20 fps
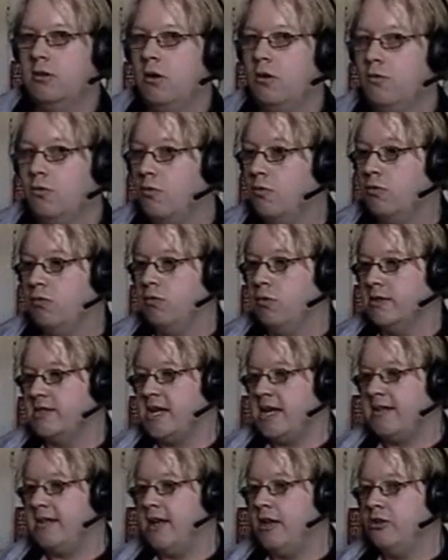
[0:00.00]
Oh, what's
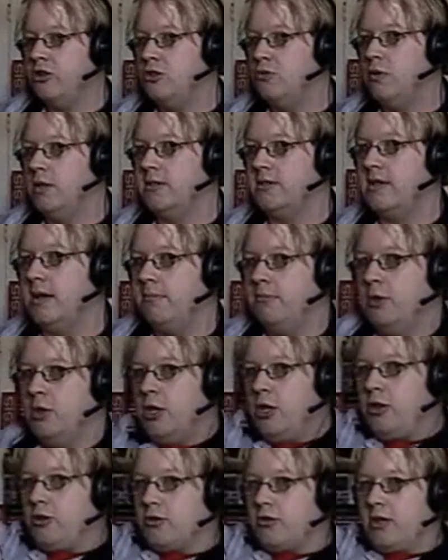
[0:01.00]
that, Tails? You want something?
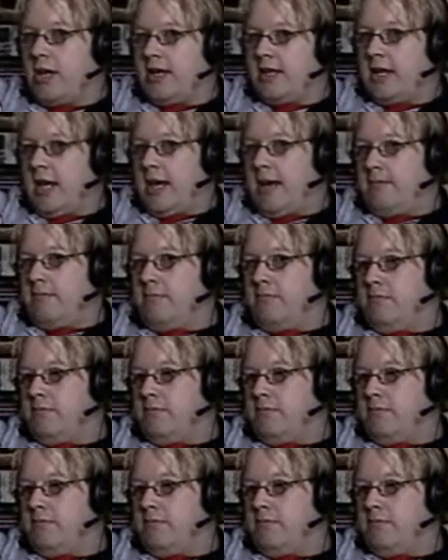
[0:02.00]
Here, take that.